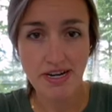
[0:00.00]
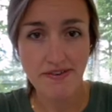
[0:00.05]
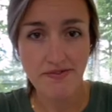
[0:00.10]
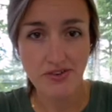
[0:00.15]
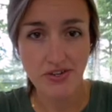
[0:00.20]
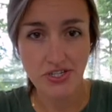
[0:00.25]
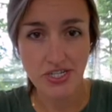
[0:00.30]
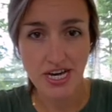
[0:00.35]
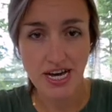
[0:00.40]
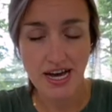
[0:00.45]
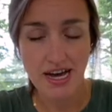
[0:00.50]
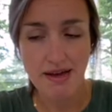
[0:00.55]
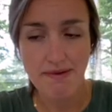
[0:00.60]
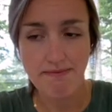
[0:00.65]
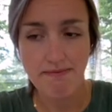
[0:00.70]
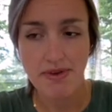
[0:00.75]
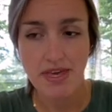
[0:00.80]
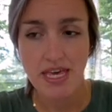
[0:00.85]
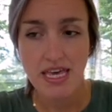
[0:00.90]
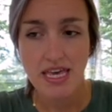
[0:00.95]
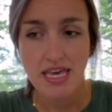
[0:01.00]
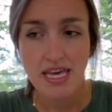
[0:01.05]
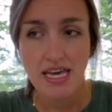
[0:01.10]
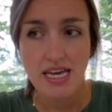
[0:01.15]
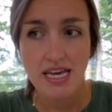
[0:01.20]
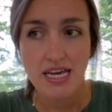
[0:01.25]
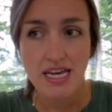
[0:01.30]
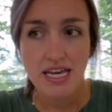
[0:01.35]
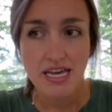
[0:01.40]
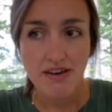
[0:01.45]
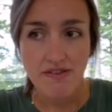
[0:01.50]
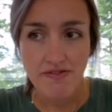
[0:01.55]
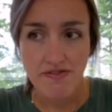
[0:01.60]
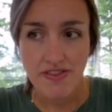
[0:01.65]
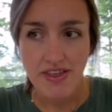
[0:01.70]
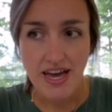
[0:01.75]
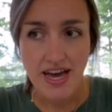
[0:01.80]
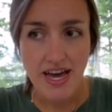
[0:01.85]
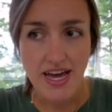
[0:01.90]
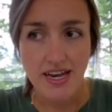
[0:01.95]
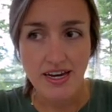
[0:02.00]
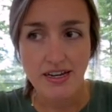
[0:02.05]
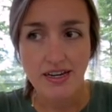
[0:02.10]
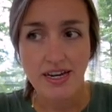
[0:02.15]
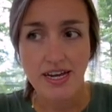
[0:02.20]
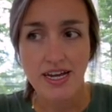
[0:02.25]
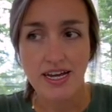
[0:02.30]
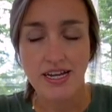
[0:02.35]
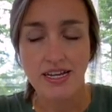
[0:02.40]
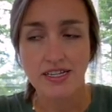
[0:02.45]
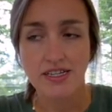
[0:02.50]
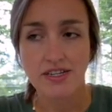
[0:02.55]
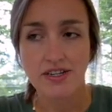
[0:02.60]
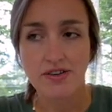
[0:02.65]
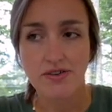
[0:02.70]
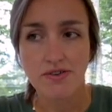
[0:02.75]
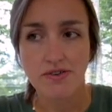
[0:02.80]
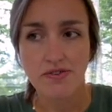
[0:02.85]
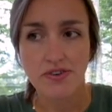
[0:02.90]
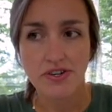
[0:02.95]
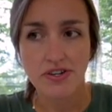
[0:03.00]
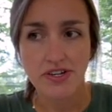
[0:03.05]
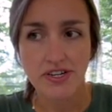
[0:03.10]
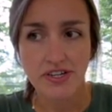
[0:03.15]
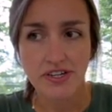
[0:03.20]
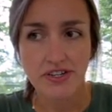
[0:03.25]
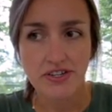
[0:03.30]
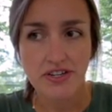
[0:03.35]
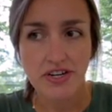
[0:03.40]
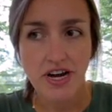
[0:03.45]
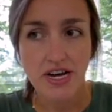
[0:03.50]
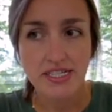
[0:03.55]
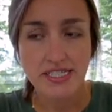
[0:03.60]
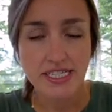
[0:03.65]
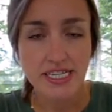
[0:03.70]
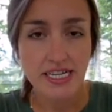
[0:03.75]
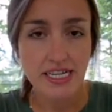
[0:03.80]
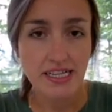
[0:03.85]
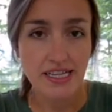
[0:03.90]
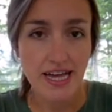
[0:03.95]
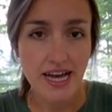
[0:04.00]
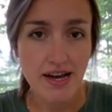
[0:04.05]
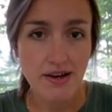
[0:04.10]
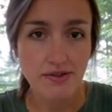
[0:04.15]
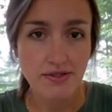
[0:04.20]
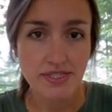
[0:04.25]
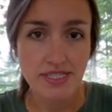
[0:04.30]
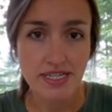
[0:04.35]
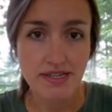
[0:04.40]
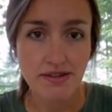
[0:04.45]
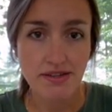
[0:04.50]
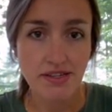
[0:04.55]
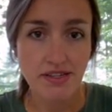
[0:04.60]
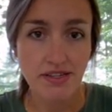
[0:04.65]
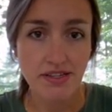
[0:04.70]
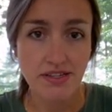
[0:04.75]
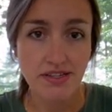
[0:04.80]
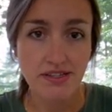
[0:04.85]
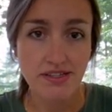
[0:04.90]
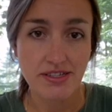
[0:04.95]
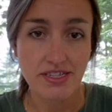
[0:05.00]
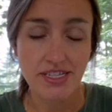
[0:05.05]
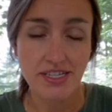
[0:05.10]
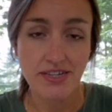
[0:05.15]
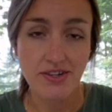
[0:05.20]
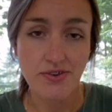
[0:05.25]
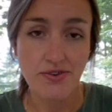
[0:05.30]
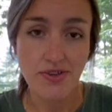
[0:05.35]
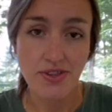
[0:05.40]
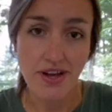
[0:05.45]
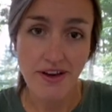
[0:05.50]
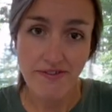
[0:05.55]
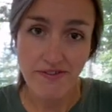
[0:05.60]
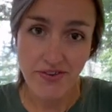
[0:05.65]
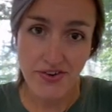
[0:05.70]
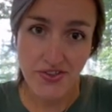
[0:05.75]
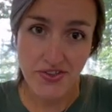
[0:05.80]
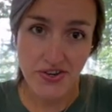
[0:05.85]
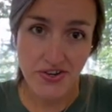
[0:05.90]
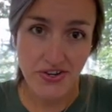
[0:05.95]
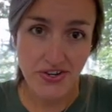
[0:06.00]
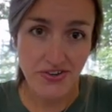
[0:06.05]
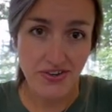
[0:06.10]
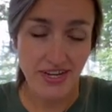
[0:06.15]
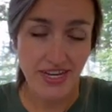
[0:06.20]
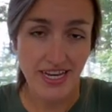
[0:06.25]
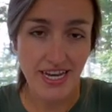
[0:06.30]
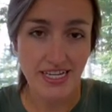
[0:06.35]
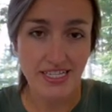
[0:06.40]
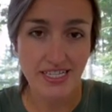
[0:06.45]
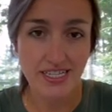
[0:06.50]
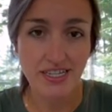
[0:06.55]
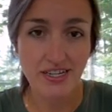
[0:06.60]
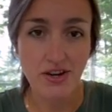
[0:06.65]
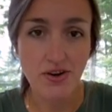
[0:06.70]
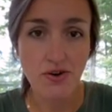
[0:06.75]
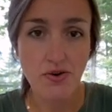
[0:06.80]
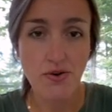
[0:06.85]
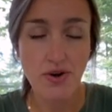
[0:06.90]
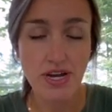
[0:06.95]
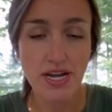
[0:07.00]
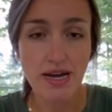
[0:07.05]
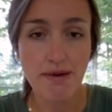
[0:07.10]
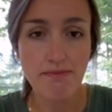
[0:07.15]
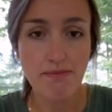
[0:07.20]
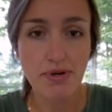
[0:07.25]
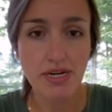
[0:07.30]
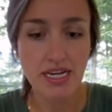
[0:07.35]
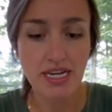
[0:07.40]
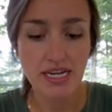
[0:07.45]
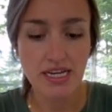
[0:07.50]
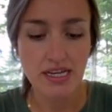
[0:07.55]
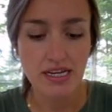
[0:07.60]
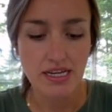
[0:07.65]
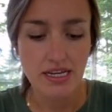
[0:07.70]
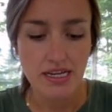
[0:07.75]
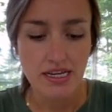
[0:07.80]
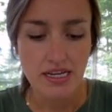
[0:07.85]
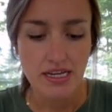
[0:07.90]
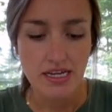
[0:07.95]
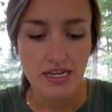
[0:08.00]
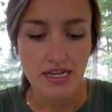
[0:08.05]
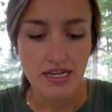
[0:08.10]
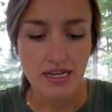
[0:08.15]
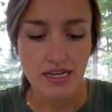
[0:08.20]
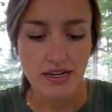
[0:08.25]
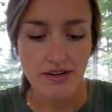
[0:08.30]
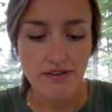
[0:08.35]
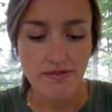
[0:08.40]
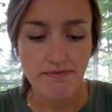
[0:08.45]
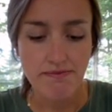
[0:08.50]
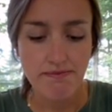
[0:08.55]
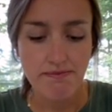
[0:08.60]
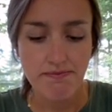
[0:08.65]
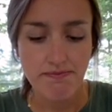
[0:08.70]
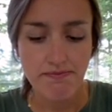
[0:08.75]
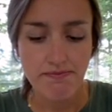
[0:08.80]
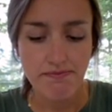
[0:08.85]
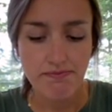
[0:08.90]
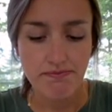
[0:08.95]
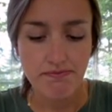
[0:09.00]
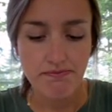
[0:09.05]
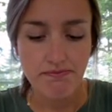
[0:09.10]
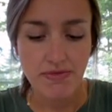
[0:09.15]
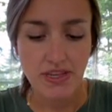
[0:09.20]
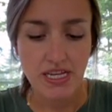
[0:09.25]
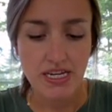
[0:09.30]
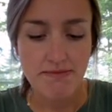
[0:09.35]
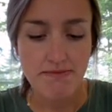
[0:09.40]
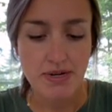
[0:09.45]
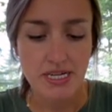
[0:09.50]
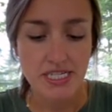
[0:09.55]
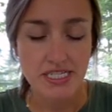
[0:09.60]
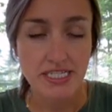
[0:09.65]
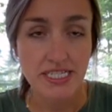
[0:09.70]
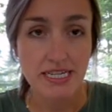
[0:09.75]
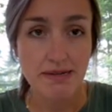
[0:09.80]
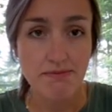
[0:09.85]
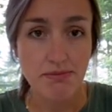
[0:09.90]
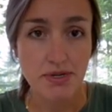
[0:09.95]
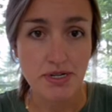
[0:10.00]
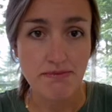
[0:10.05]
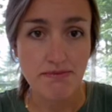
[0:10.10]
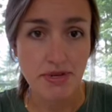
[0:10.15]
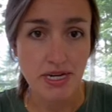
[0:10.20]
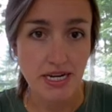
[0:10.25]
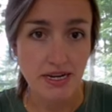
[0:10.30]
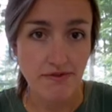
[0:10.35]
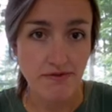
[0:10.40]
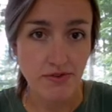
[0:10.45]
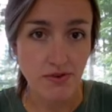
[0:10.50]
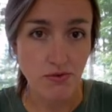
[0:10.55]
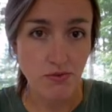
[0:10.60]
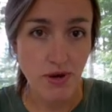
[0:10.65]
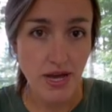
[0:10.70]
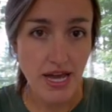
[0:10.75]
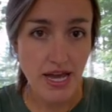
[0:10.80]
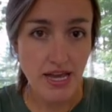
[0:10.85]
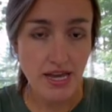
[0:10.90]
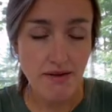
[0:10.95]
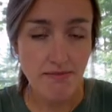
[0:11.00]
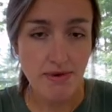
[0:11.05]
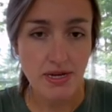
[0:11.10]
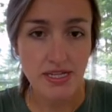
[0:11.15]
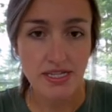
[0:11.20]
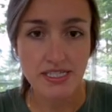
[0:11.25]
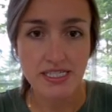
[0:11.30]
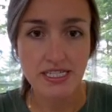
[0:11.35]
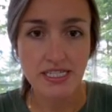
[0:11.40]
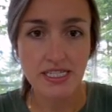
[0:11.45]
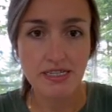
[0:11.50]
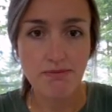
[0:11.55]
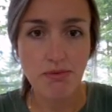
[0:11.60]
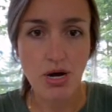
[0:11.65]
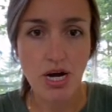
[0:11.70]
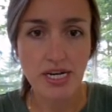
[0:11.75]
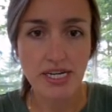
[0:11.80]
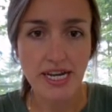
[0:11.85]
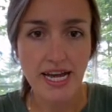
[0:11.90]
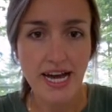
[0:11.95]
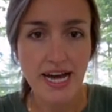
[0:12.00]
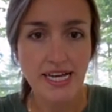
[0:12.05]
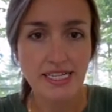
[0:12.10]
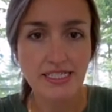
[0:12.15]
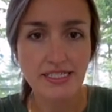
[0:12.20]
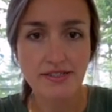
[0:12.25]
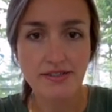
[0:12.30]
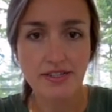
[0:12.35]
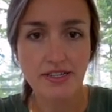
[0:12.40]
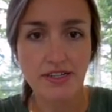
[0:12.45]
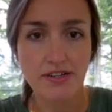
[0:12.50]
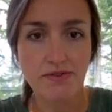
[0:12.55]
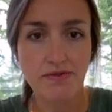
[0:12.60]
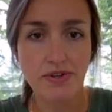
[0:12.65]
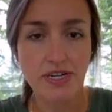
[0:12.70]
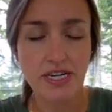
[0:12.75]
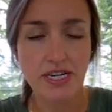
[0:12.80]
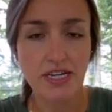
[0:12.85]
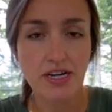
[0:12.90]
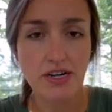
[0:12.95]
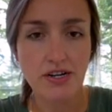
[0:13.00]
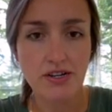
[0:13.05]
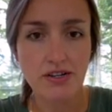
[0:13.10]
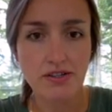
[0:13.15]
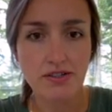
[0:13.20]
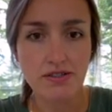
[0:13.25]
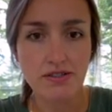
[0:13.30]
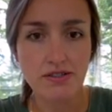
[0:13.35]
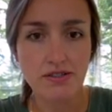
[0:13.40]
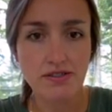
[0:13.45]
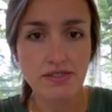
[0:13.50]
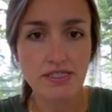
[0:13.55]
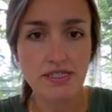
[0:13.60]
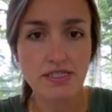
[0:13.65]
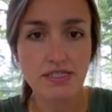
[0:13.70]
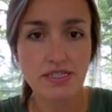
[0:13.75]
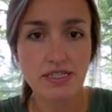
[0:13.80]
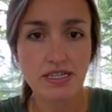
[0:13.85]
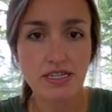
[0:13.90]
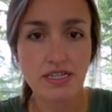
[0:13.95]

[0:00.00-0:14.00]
of your time, if that. And, if your curiosity allows, it can go a lot further. You can get to know a company in a much deeper, meaningful way by listening to podcasts, reading articles,